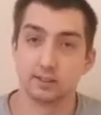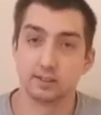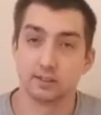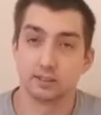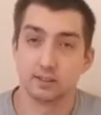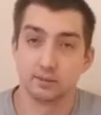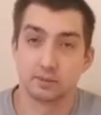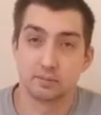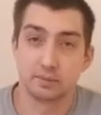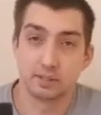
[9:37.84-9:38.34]

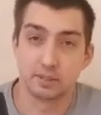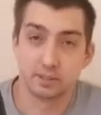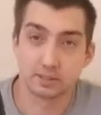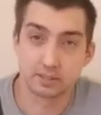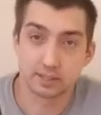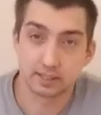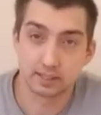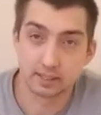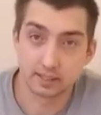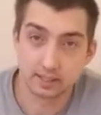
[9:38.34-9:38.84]
So I'm going to be
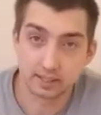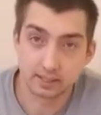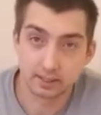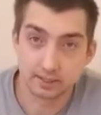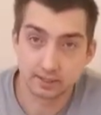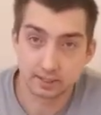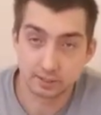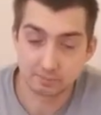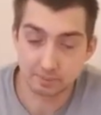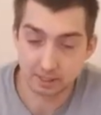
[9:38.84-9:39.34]
using a
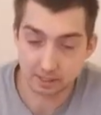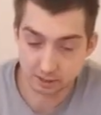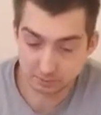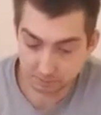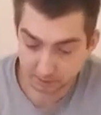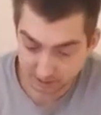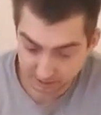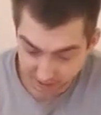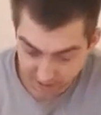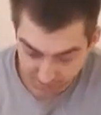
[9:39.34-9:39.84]
sponge
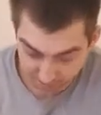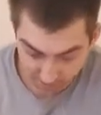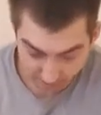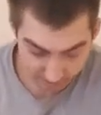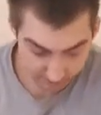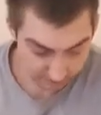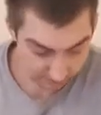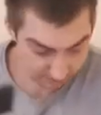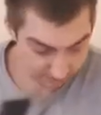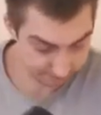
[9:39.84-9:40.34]
brush to put
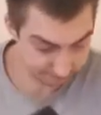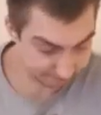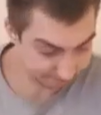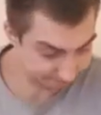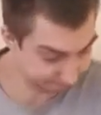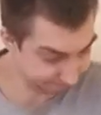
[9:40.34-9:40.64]
it on.